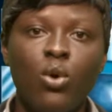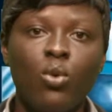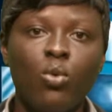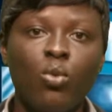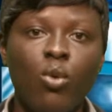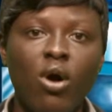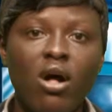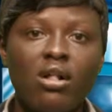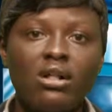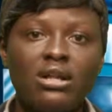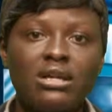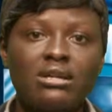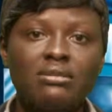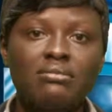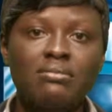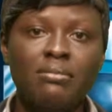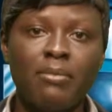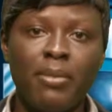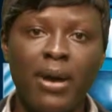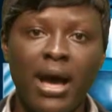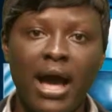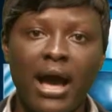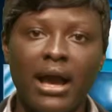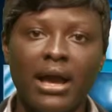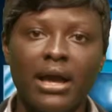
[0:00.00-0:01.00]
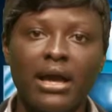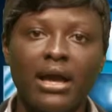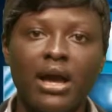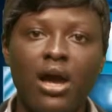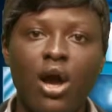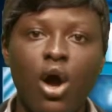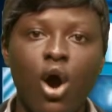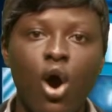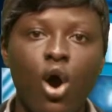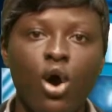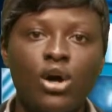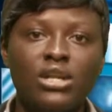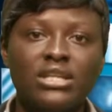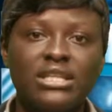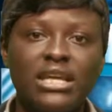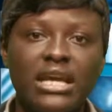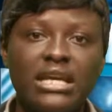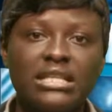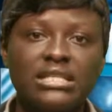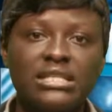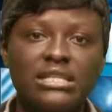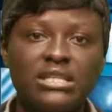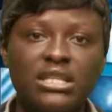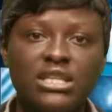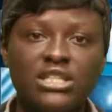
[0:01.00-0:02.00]
Welcome back. On the
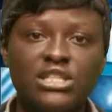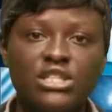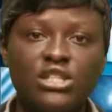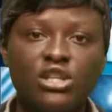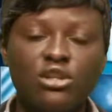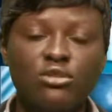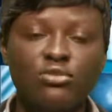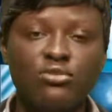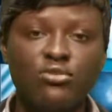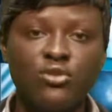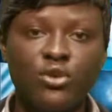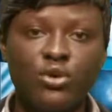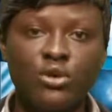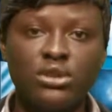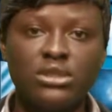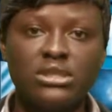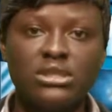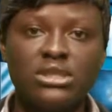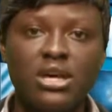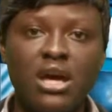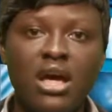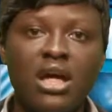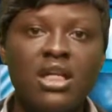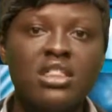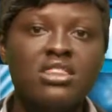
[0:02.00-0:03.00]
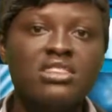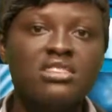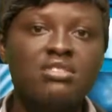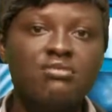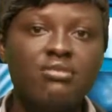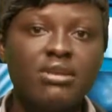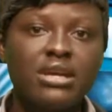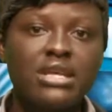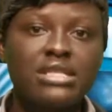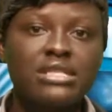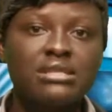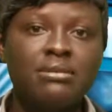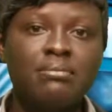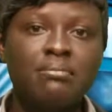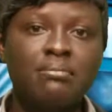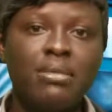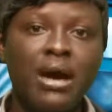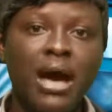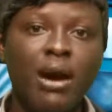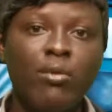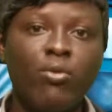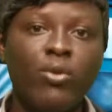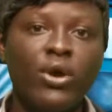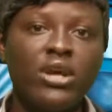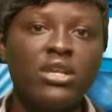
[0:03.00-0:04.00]
international front, 3
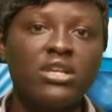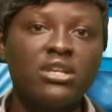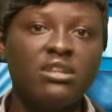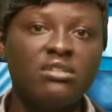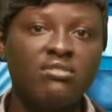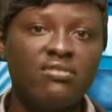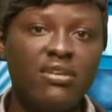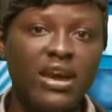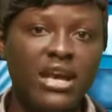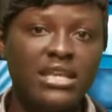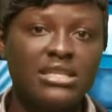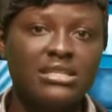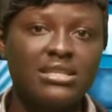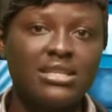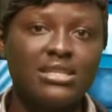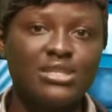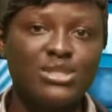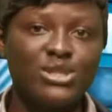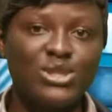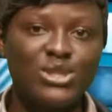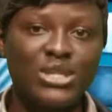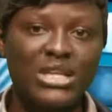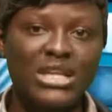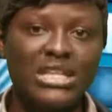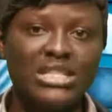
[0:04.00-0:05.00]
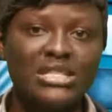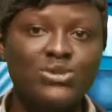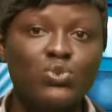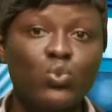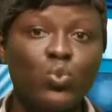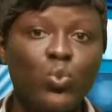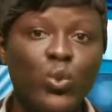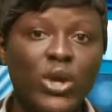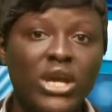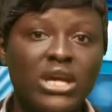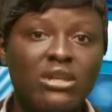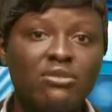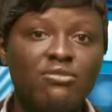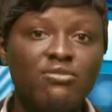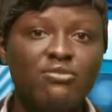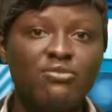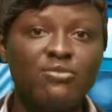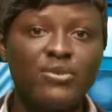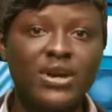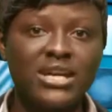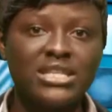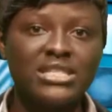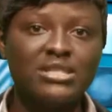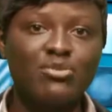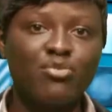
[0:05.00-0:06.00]
Zimbabwean university students win
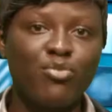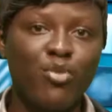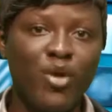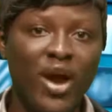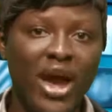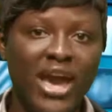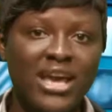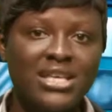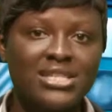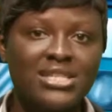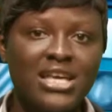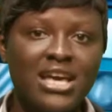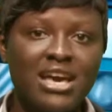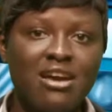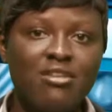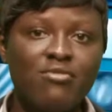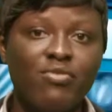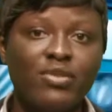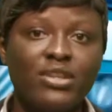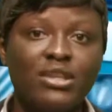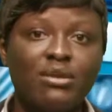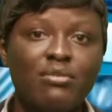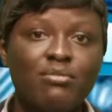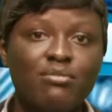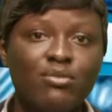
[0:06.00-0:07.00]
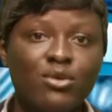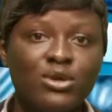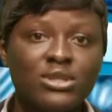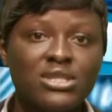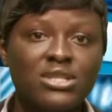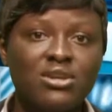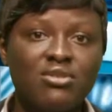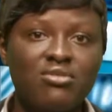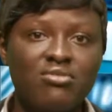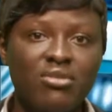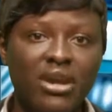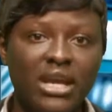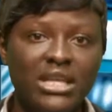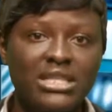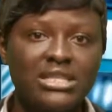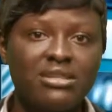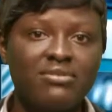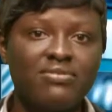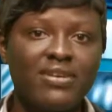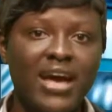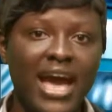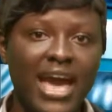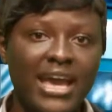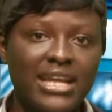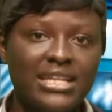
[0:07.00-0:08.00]
first prize for the most
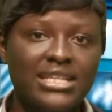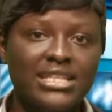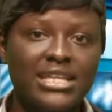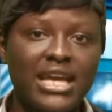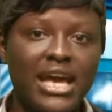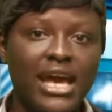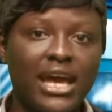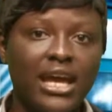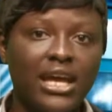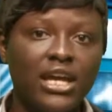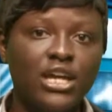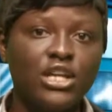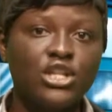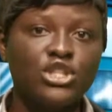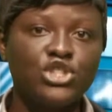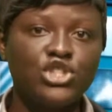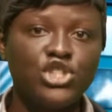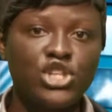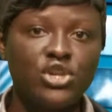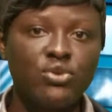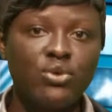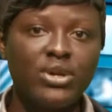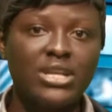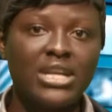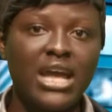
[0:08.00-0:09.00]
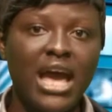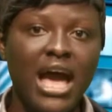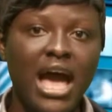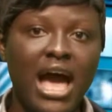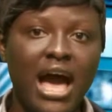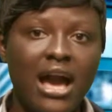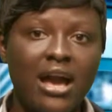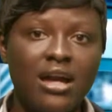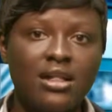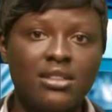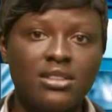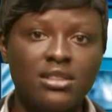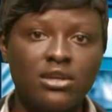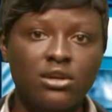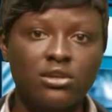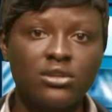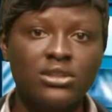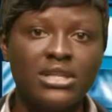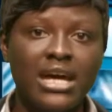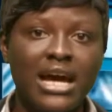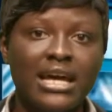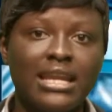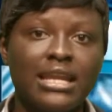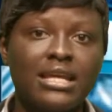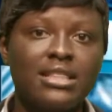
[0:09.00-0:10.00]
creative idea during a
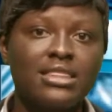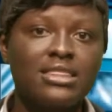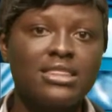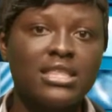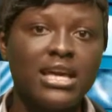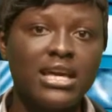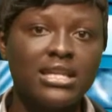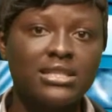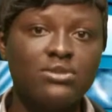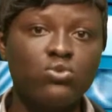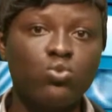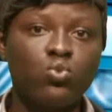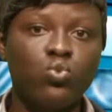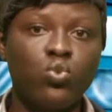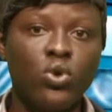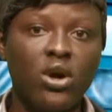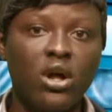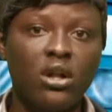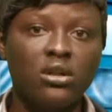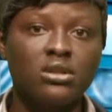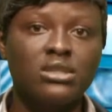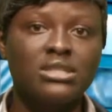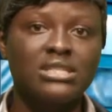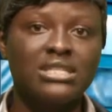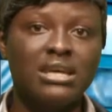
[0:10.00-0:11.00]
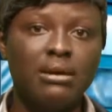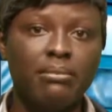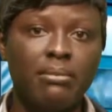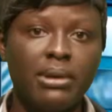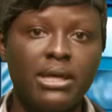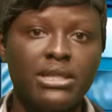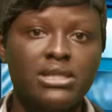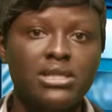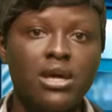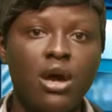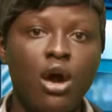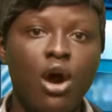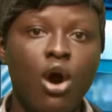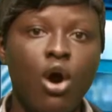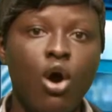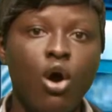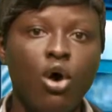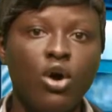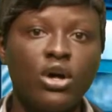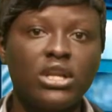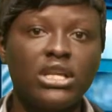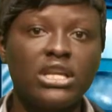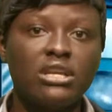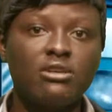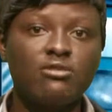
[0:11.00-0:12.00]
hackathon at the 10th World Summit
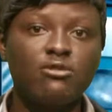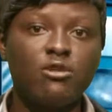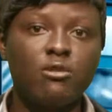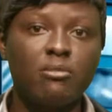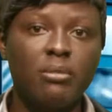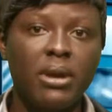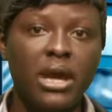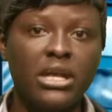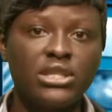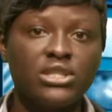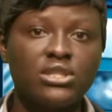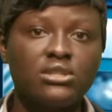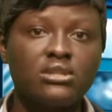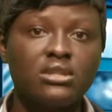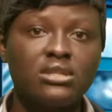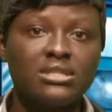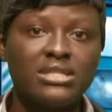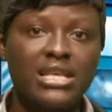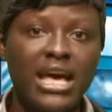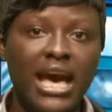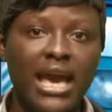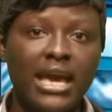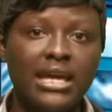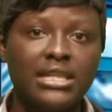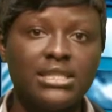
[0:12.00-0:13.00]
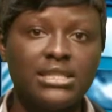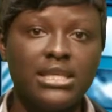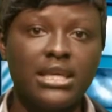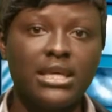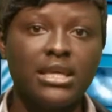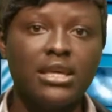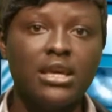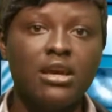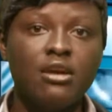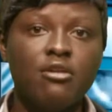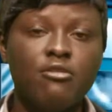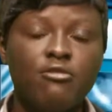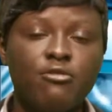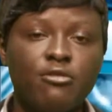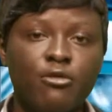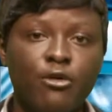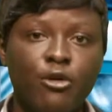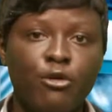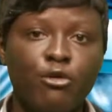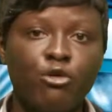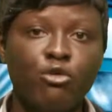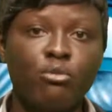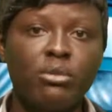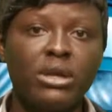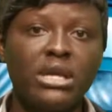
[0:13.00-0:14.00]
on Information Society
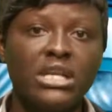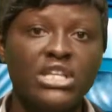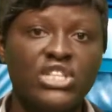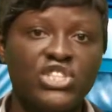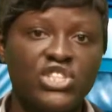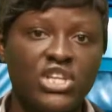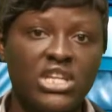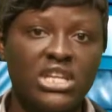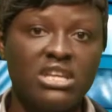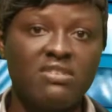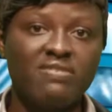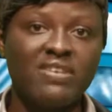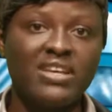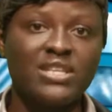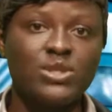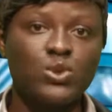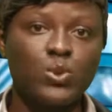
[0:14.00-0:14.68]
Forum in Geneva,